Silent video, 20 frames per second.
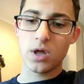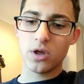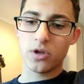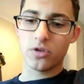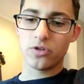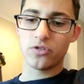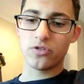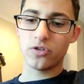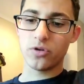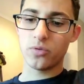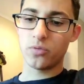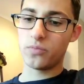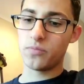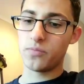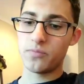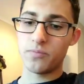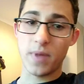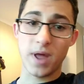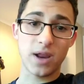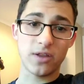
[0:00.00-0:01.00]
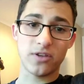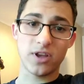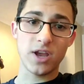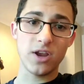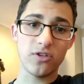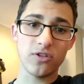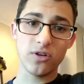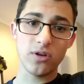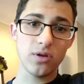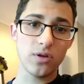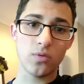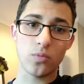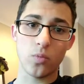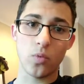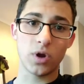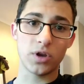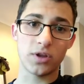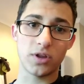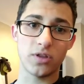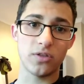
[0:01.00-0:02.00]
so meditation
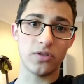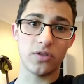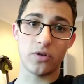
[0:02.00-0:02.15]
one can